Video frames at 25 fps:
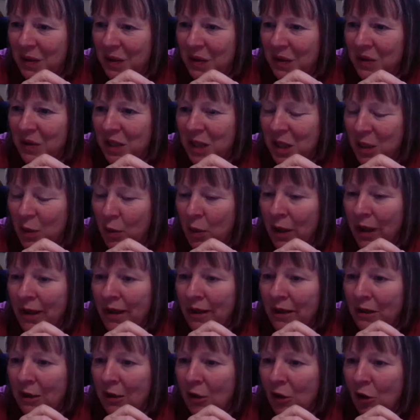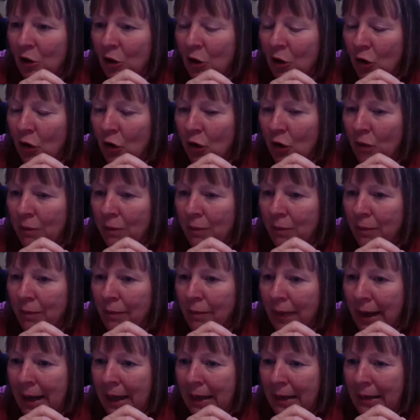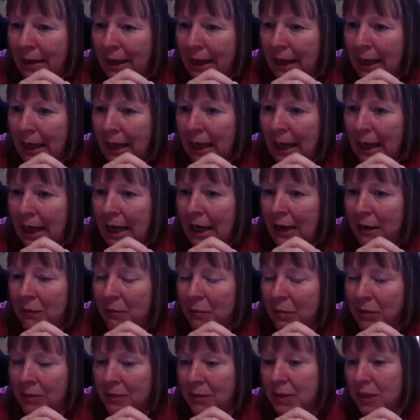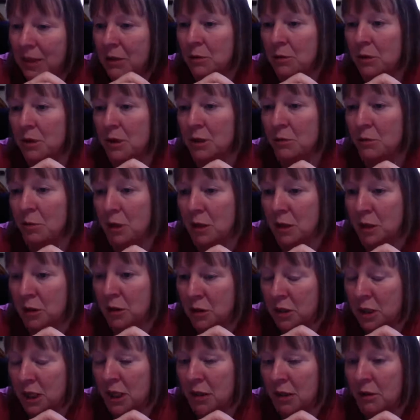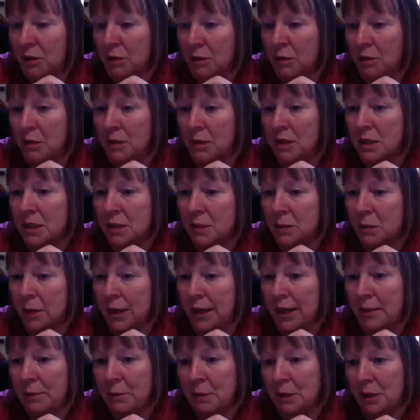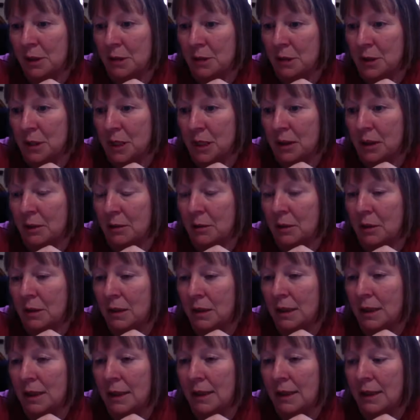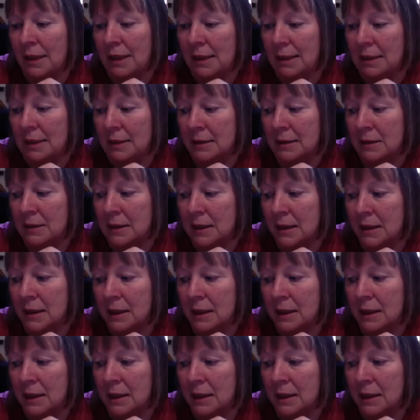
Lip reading: So we're going to look mainly at the Pluto square Pluto, and